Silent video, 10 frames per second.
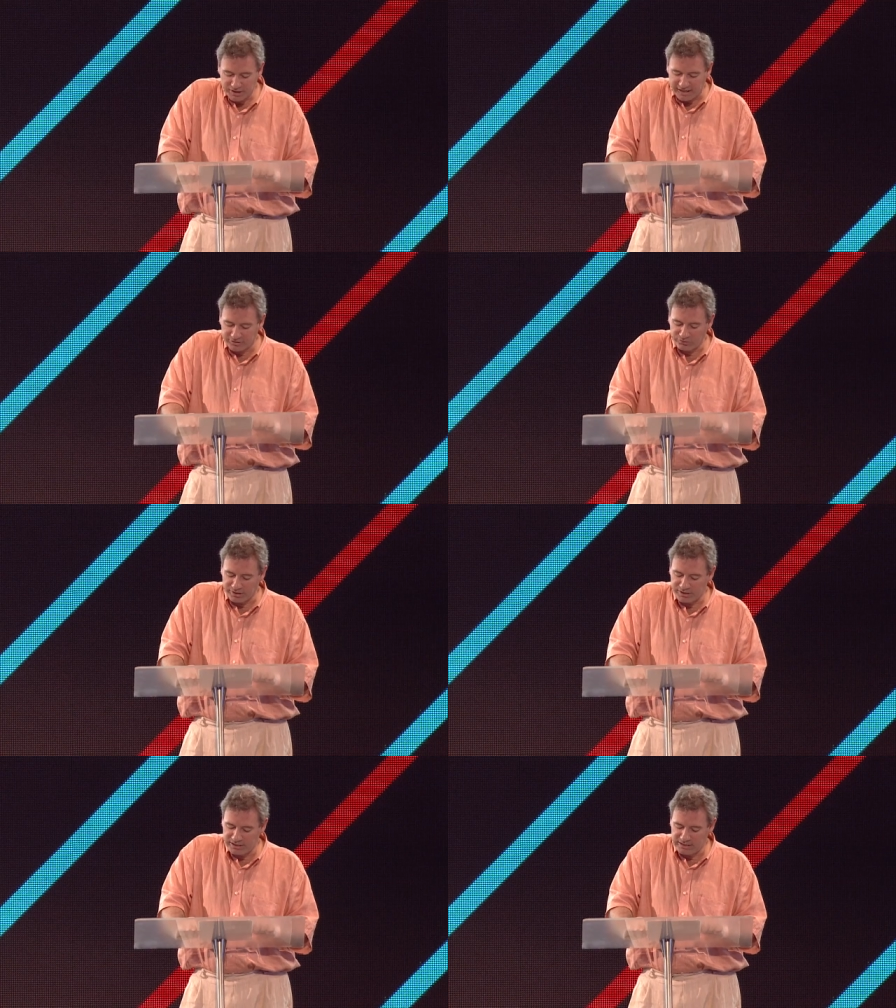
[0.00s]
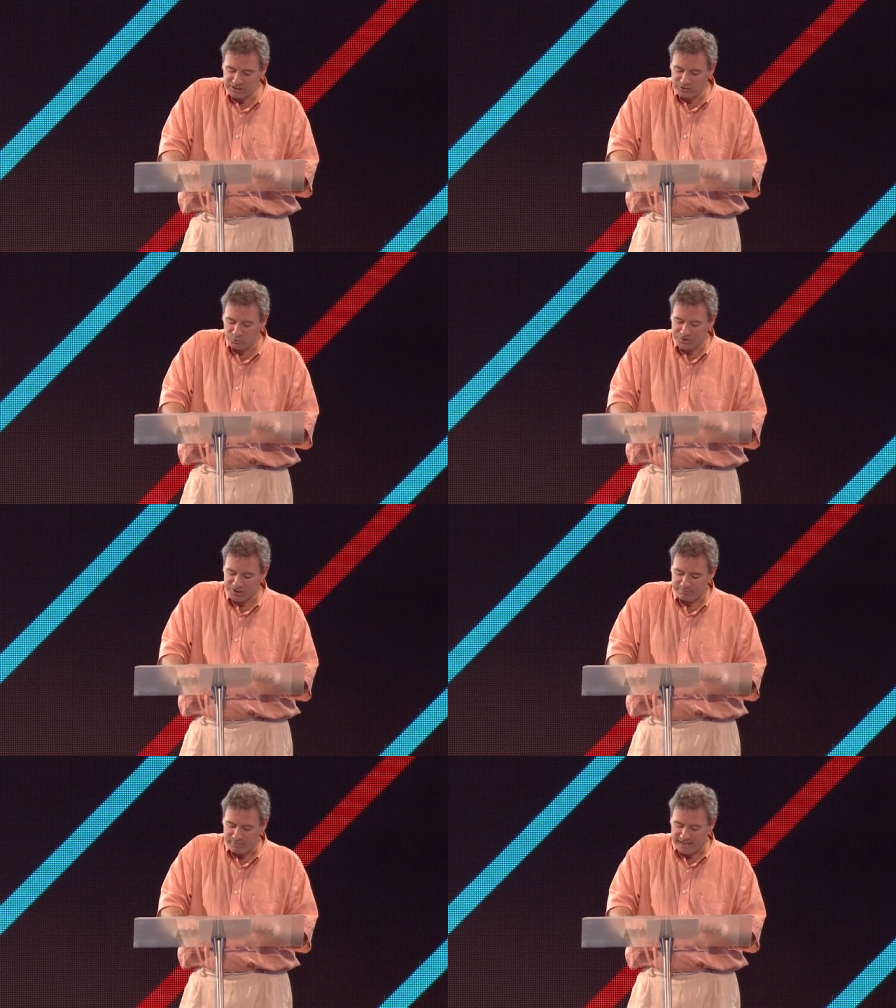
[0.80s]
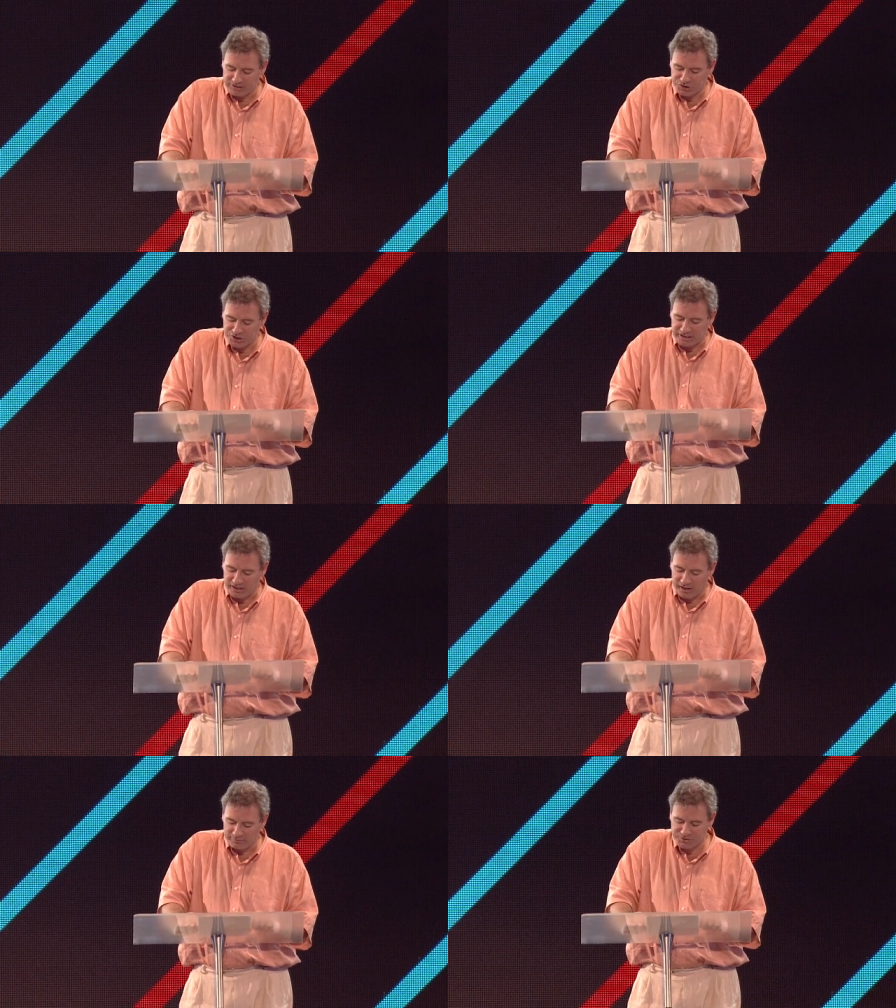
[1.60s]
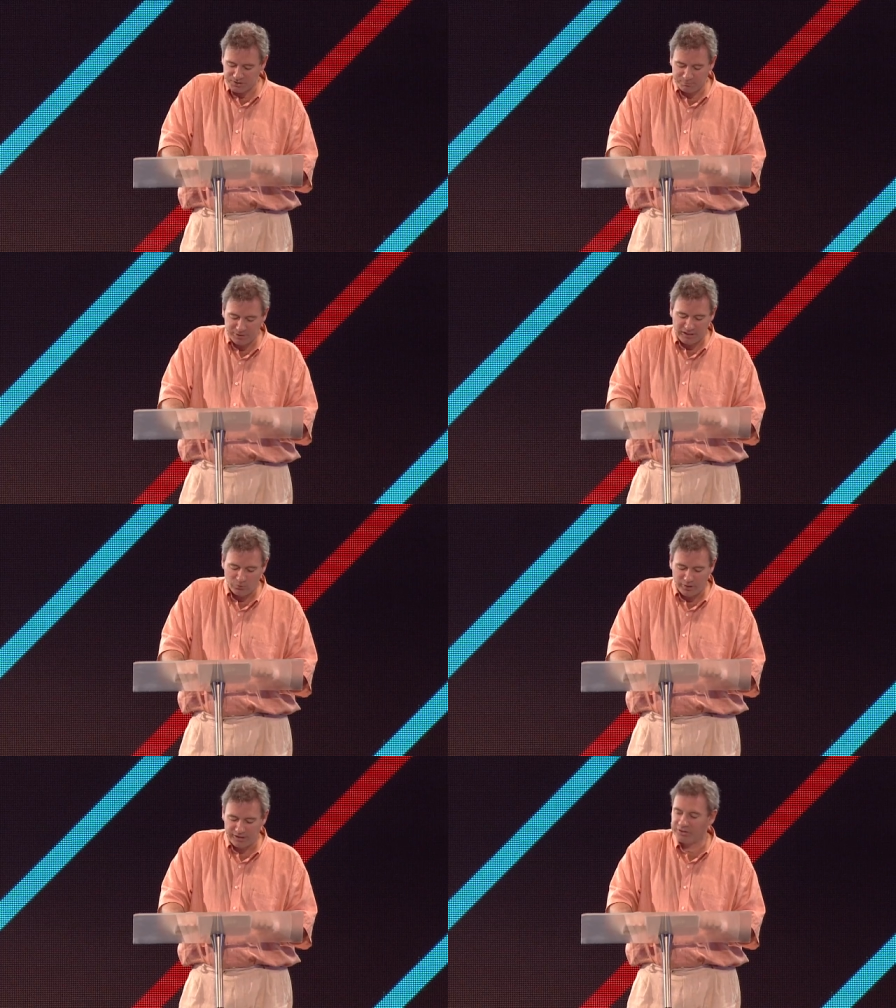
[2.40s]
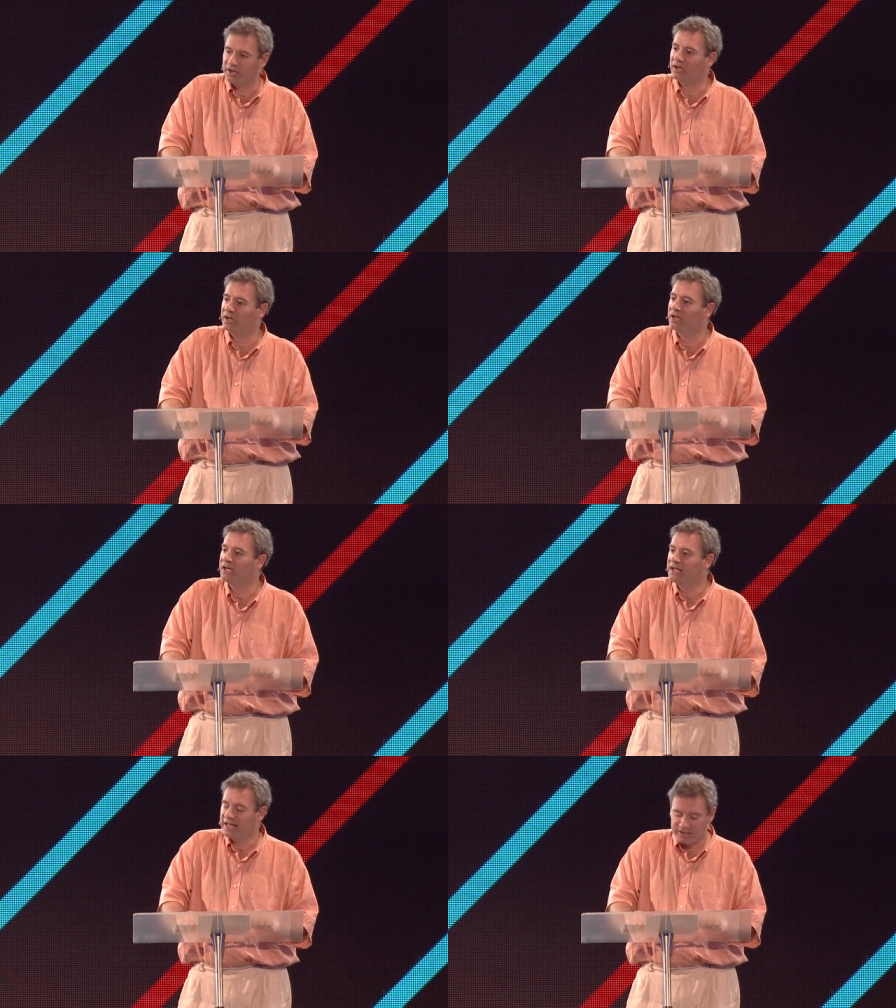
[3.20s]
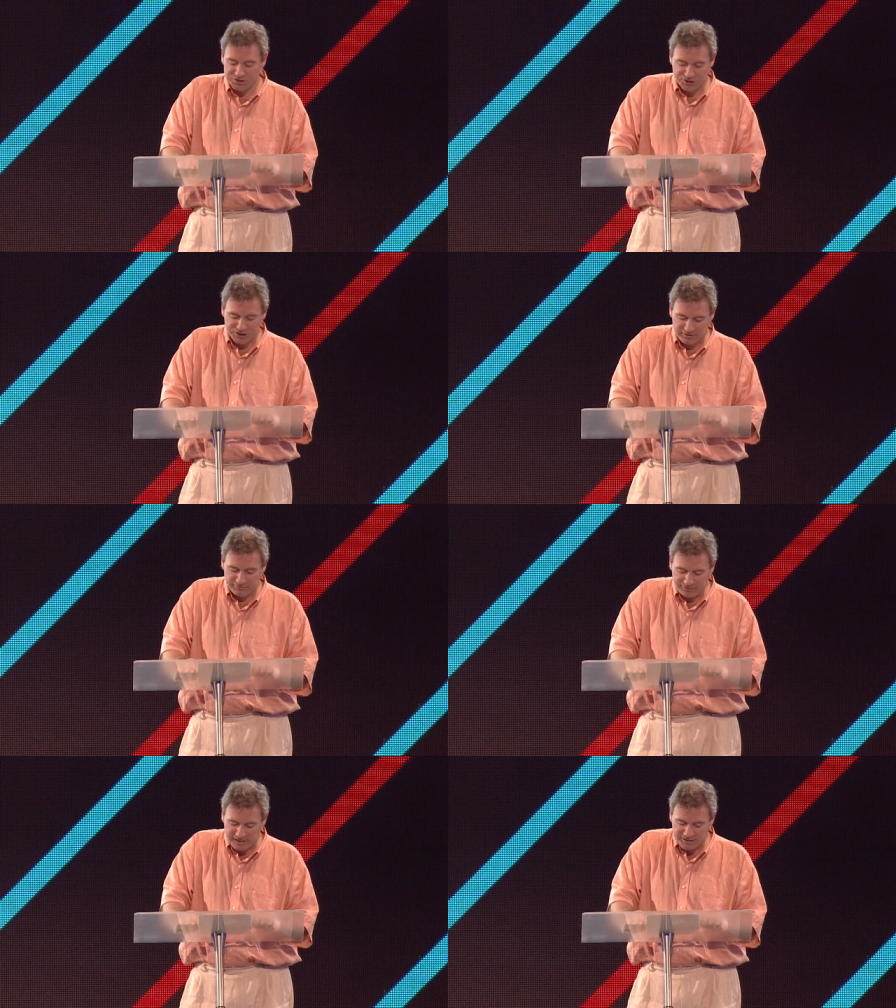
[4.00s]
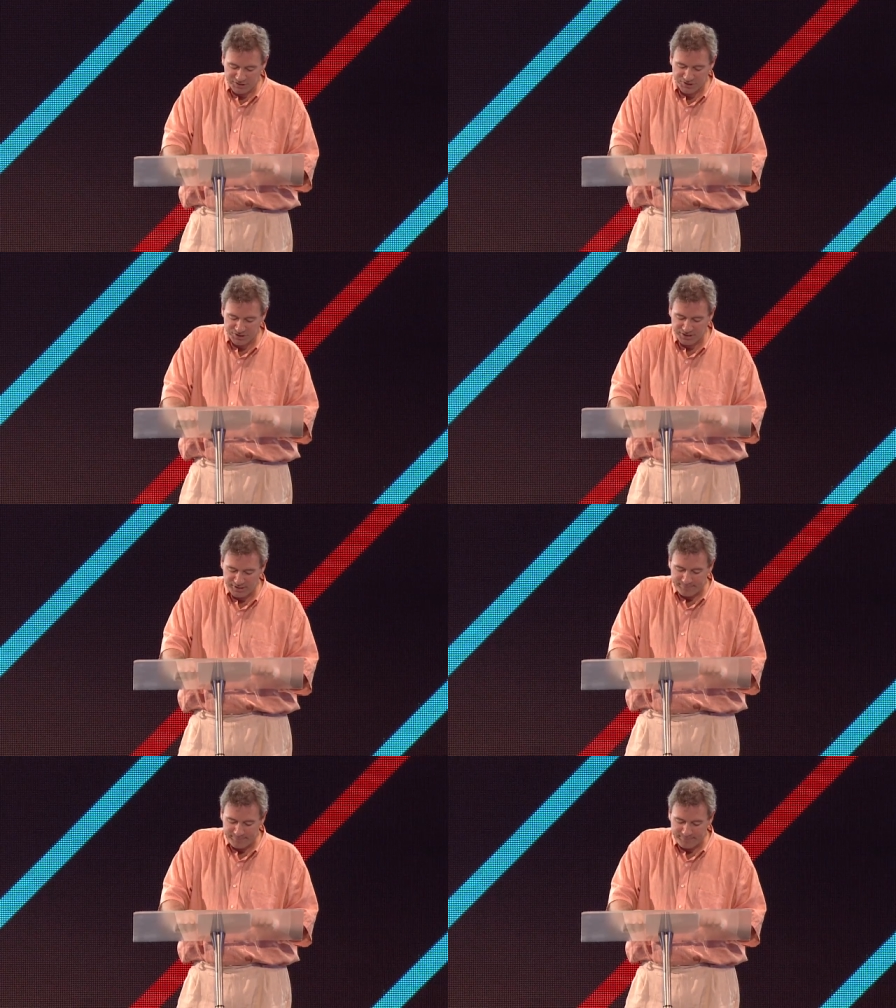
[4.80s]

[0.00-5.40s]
Catherine needed was the man she loved to be with her as she faced